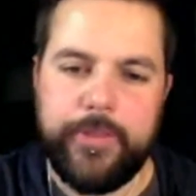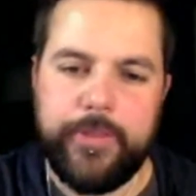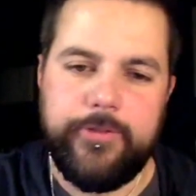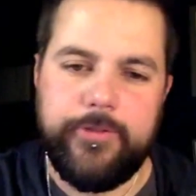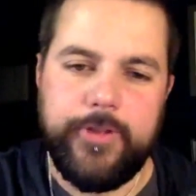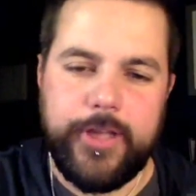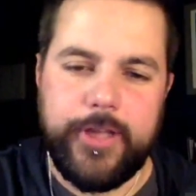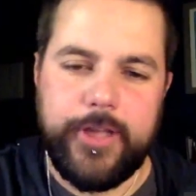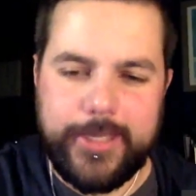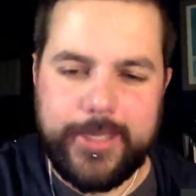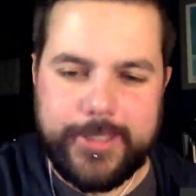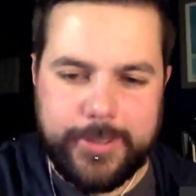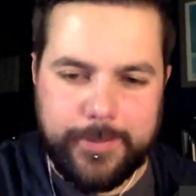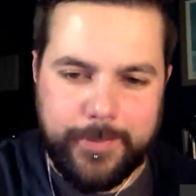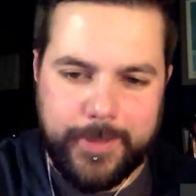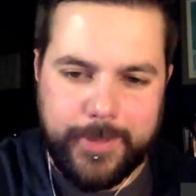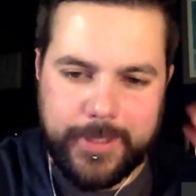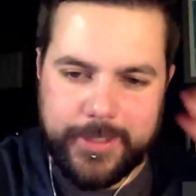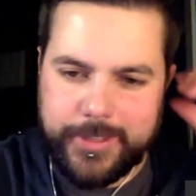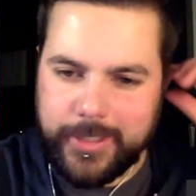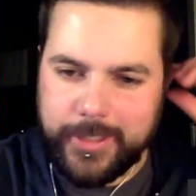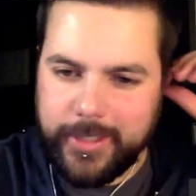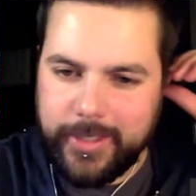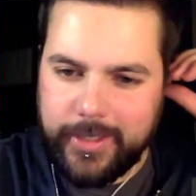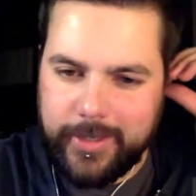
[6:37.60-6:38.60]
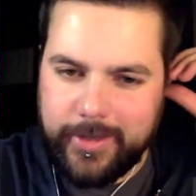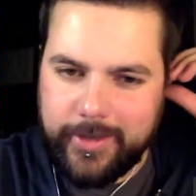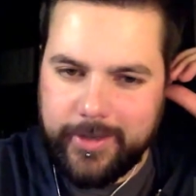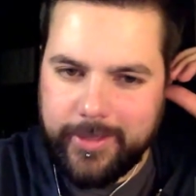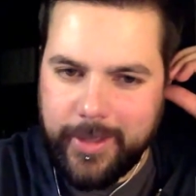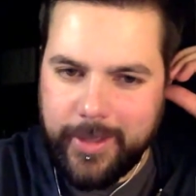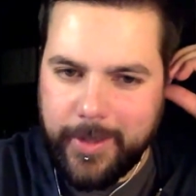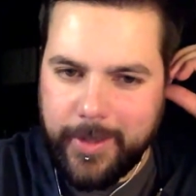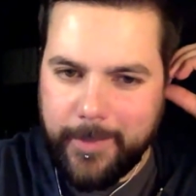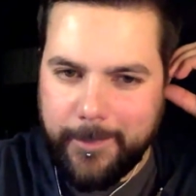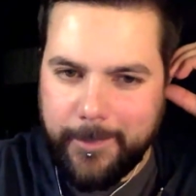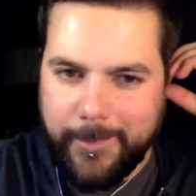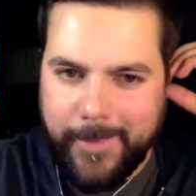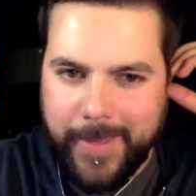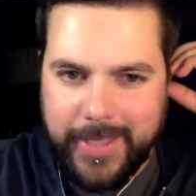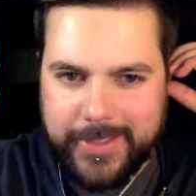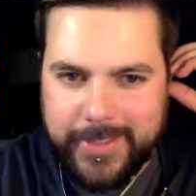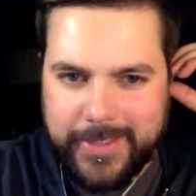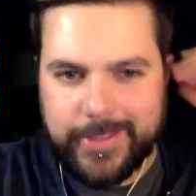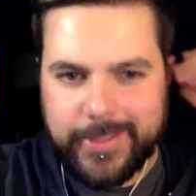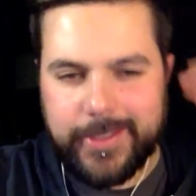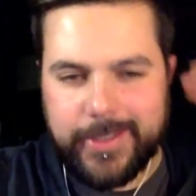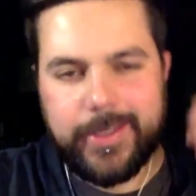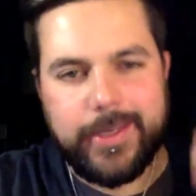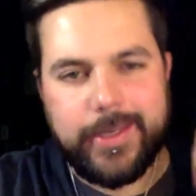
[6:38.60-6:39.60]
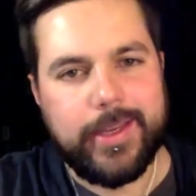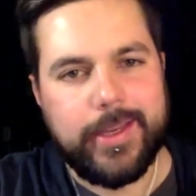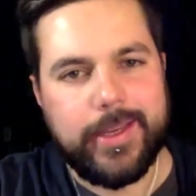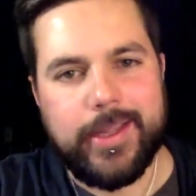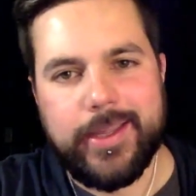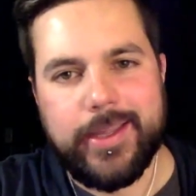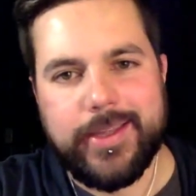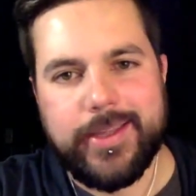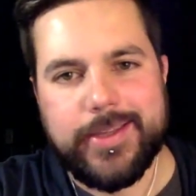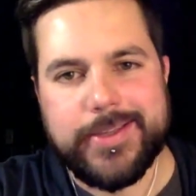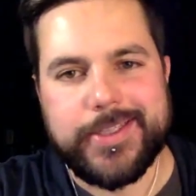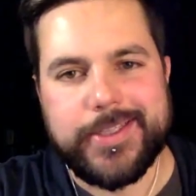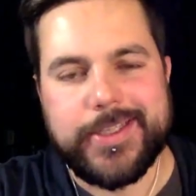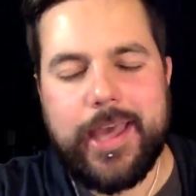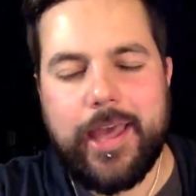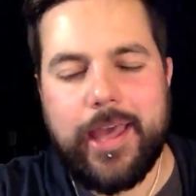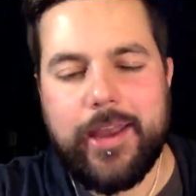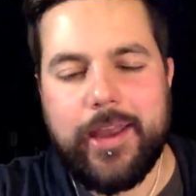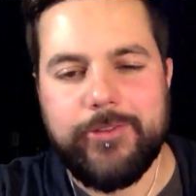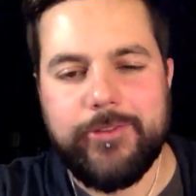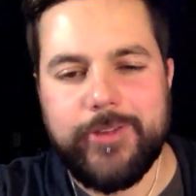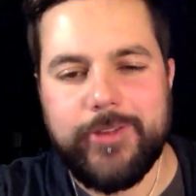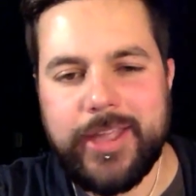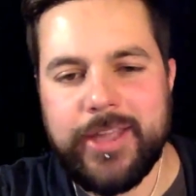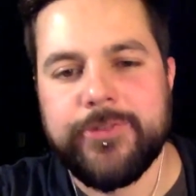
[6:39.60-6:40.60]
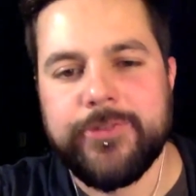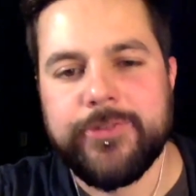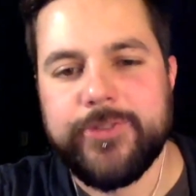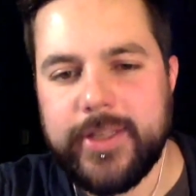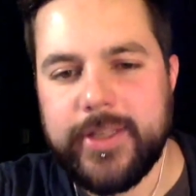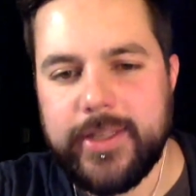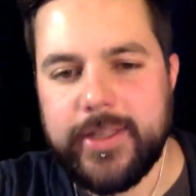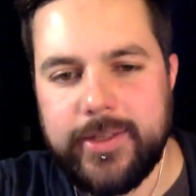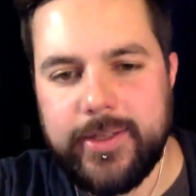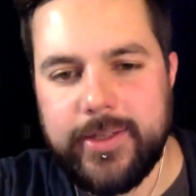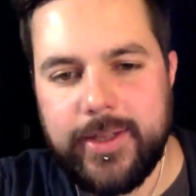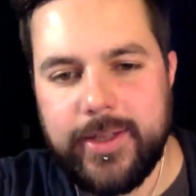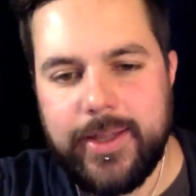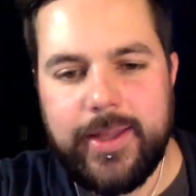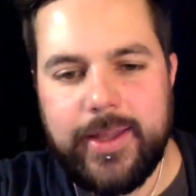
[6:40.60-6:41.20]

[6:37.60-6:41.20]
of you guys have mentioned that Mason is kind of iffy.